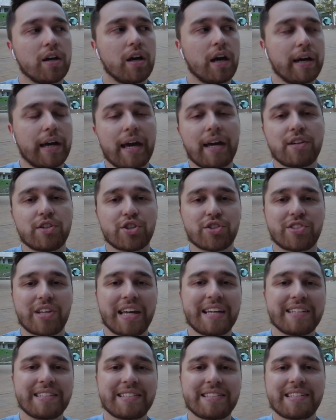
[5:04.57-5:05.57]
again, just a
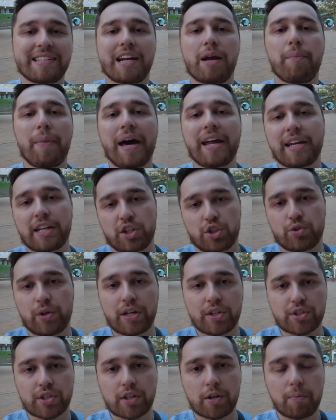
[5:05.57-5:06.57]
cinematic
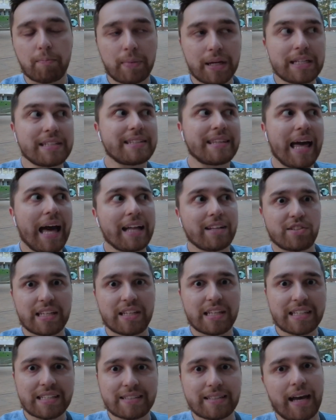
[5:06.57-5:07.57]
treasure because that's
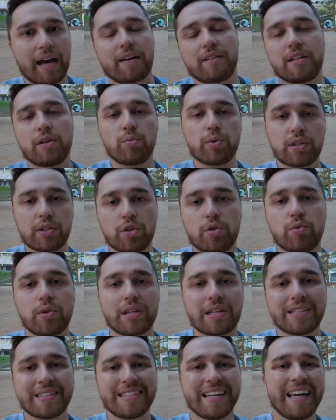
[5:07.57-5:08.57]
exactly what Dune
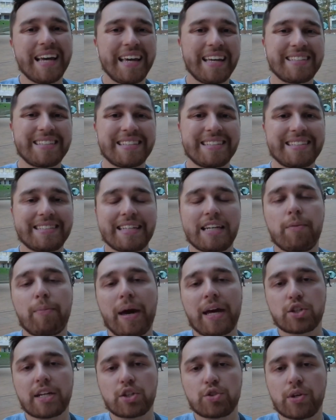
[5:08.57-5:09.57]
is. It's a
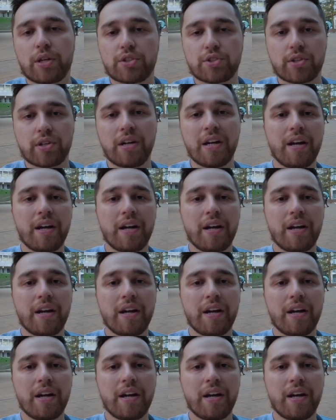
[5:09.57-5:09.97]
cinematic treasure